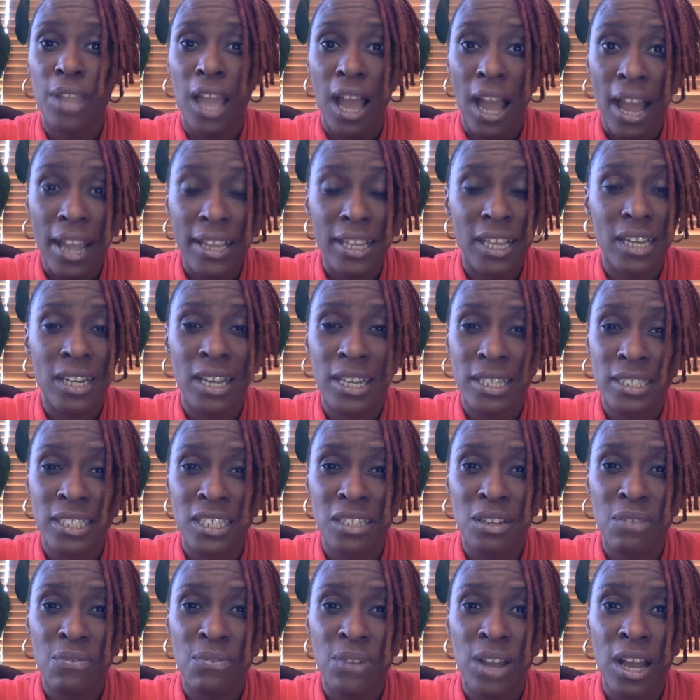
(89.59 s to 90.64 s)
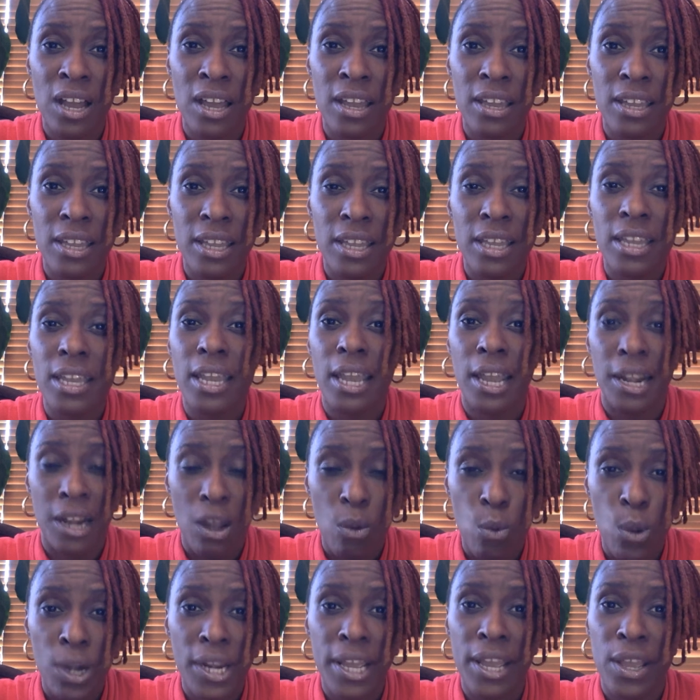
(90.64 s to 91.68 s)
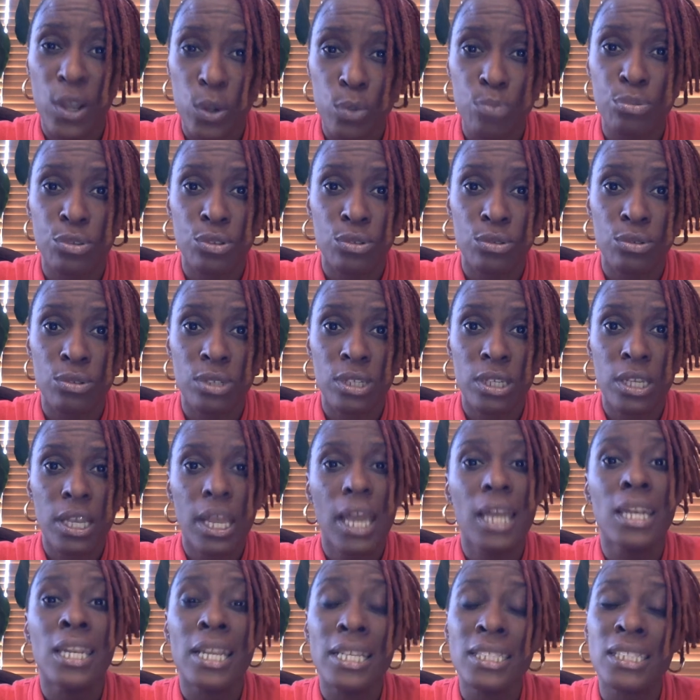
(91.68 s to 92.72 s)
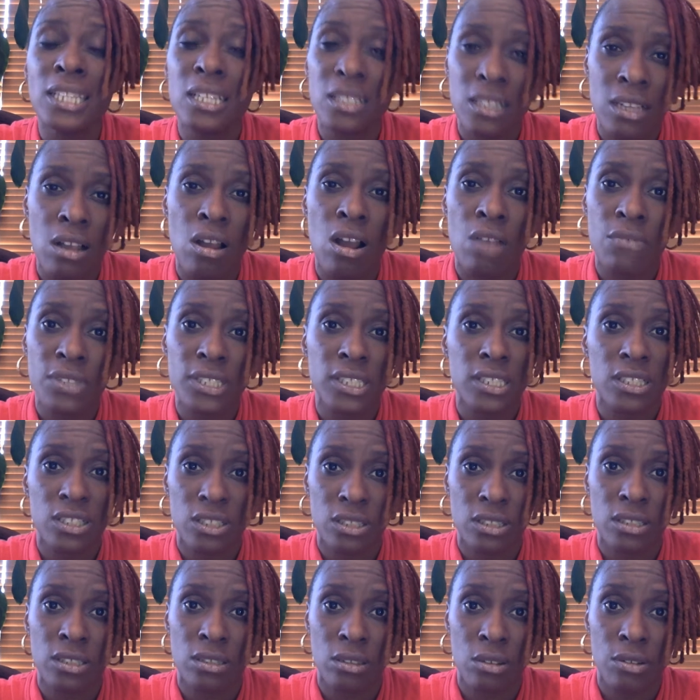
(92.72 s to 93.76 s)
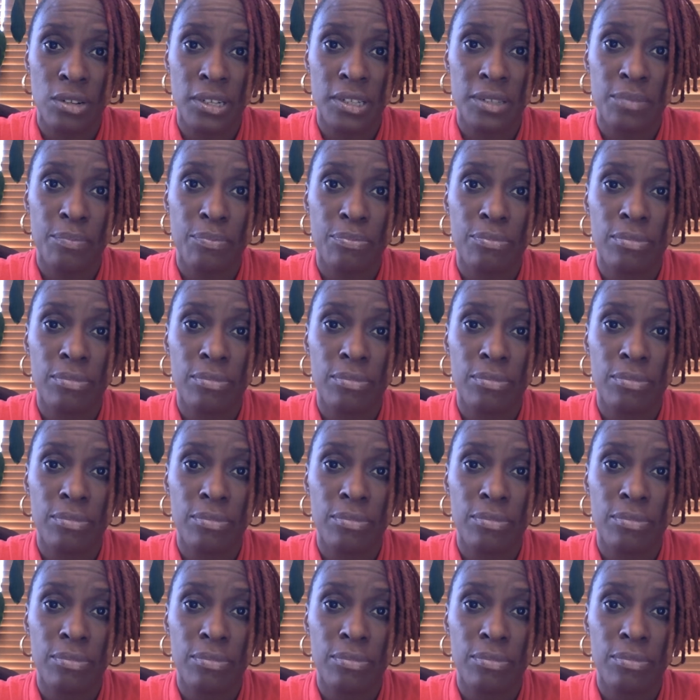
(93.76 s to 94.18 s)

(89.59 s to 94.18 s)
I can identify and I want to help you. And let's get a conversation started.